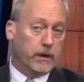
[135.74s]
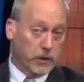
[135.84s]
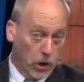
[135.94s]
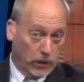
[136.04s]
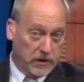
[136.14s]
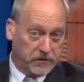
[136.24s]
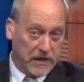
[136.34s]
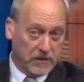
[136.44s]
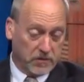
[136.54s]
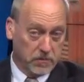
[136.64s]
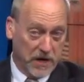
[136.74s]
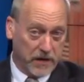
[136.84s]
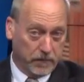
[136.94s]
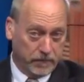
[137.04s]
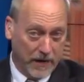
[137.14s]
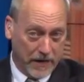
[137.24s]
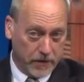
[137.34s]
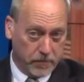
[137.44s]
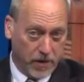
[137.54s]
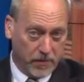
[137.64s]
Nolan says the money the fire
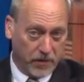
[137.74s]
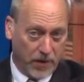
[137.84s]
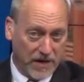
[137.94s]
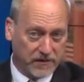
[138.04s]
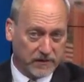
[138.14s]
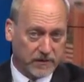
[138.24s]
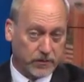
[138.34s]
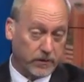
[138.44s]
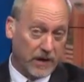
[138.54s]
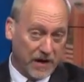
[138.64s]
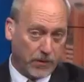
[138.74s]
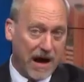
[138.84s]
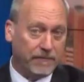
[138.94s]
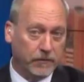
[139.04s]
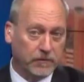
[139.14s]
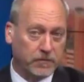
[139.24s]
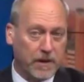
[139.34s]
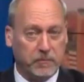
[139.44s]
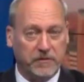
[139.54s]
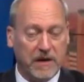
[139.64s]
department raises through gun raffles
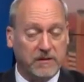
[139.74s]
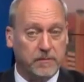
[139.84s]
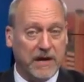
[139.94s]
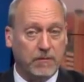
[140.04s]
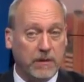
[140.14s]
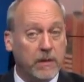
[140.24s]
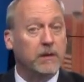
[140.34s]
represents about